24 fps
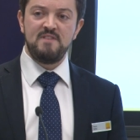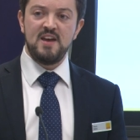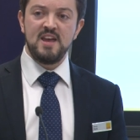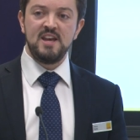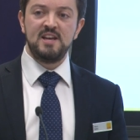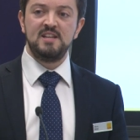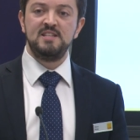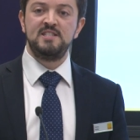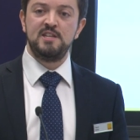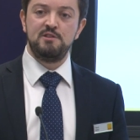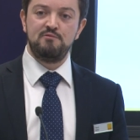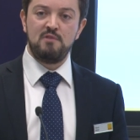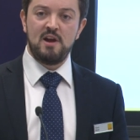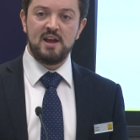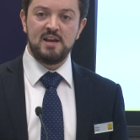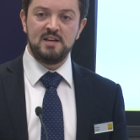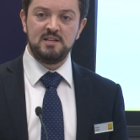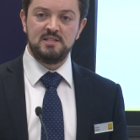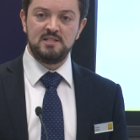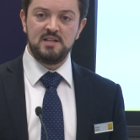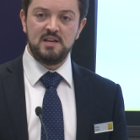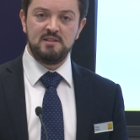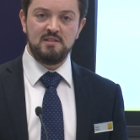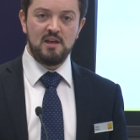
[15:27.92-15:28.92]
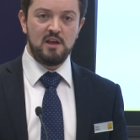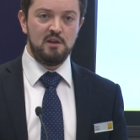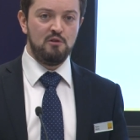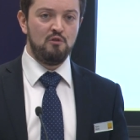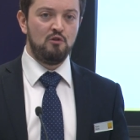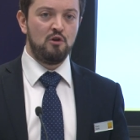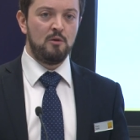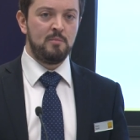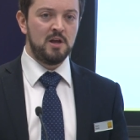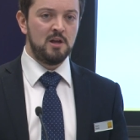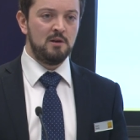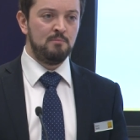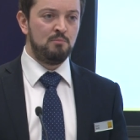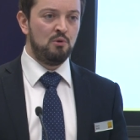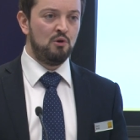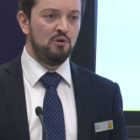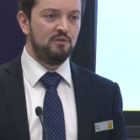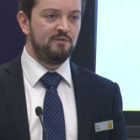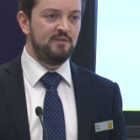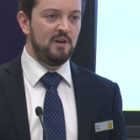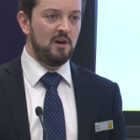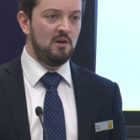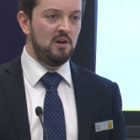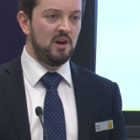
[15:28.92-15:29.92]
vacancy rate in their European
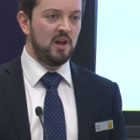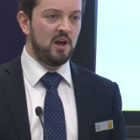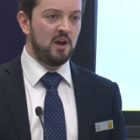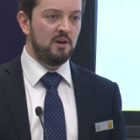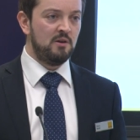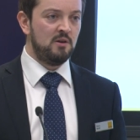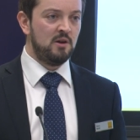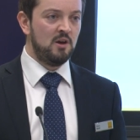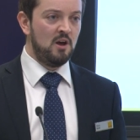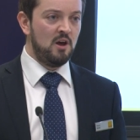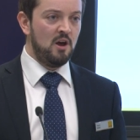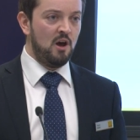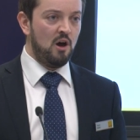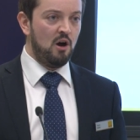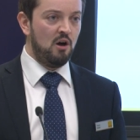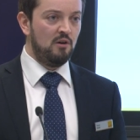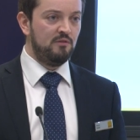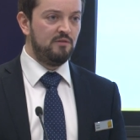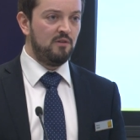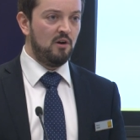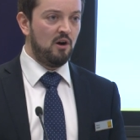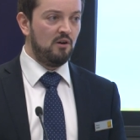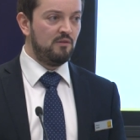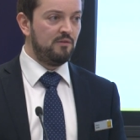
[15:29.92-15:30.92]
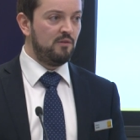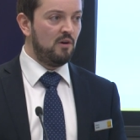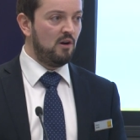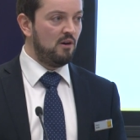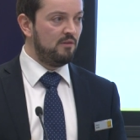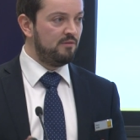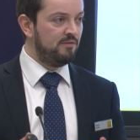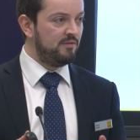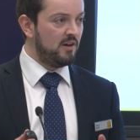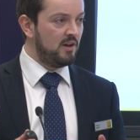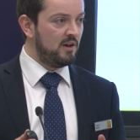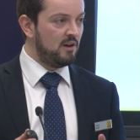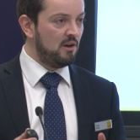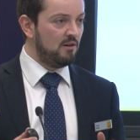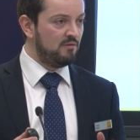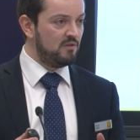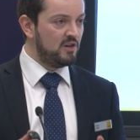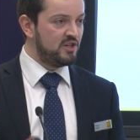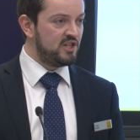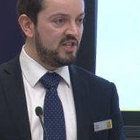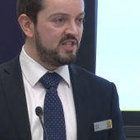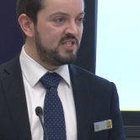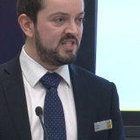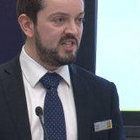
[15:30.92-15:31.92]
portfolio of
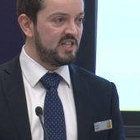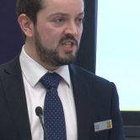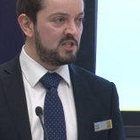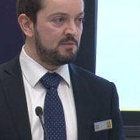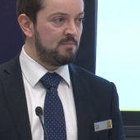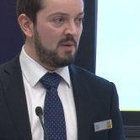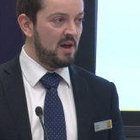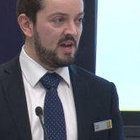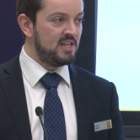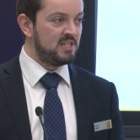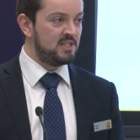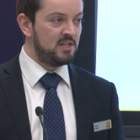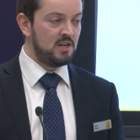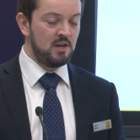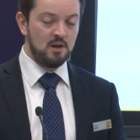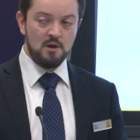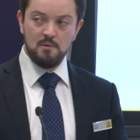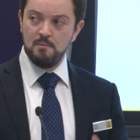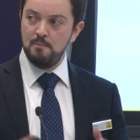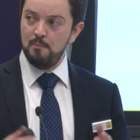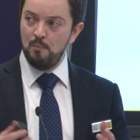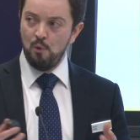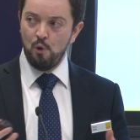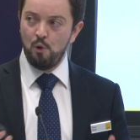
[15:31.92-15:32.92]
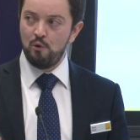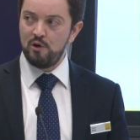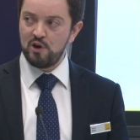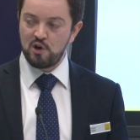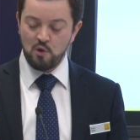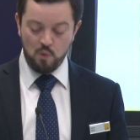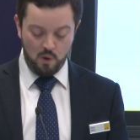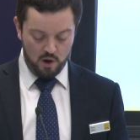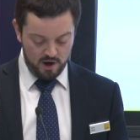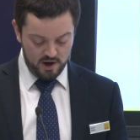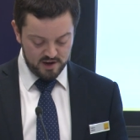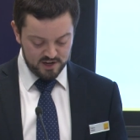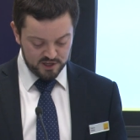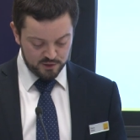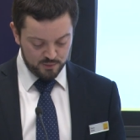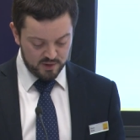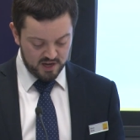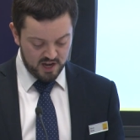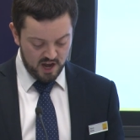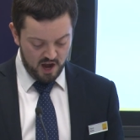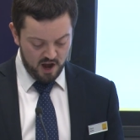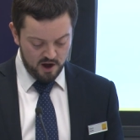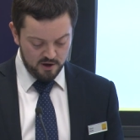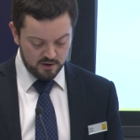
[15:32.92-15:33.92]
logistics space, more required as
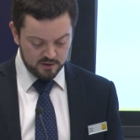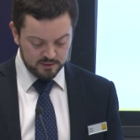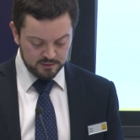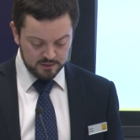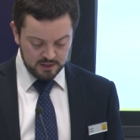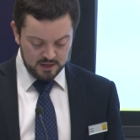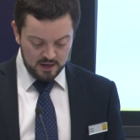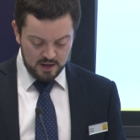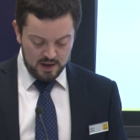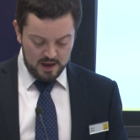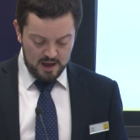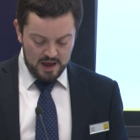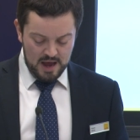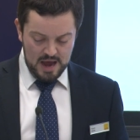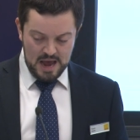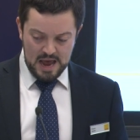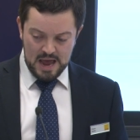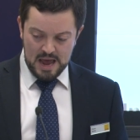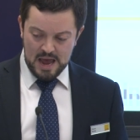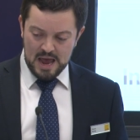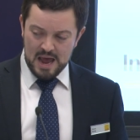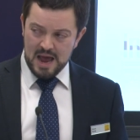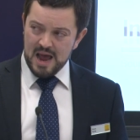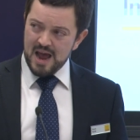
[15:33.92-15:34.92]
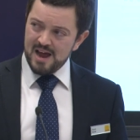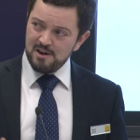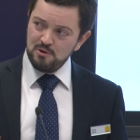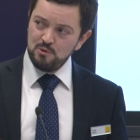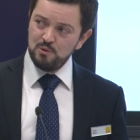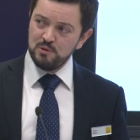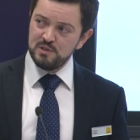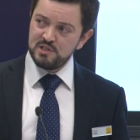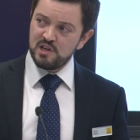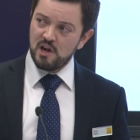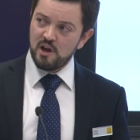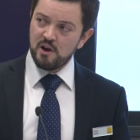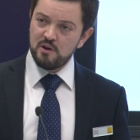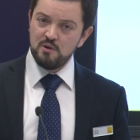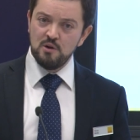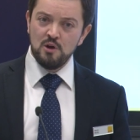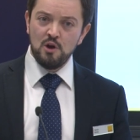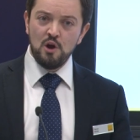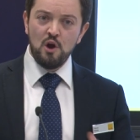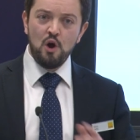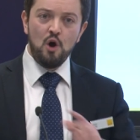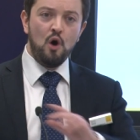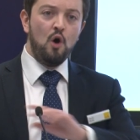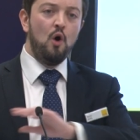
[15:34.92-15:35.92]
we go. And
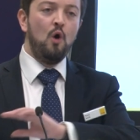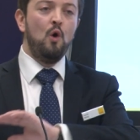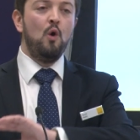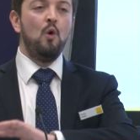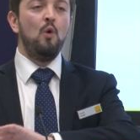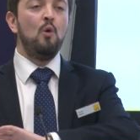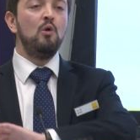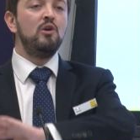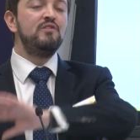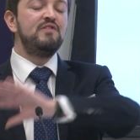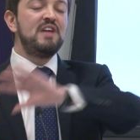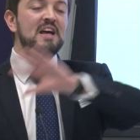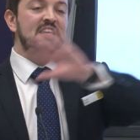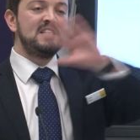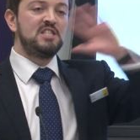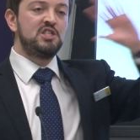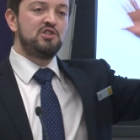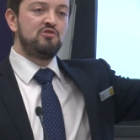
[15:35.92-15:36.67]
also, all of that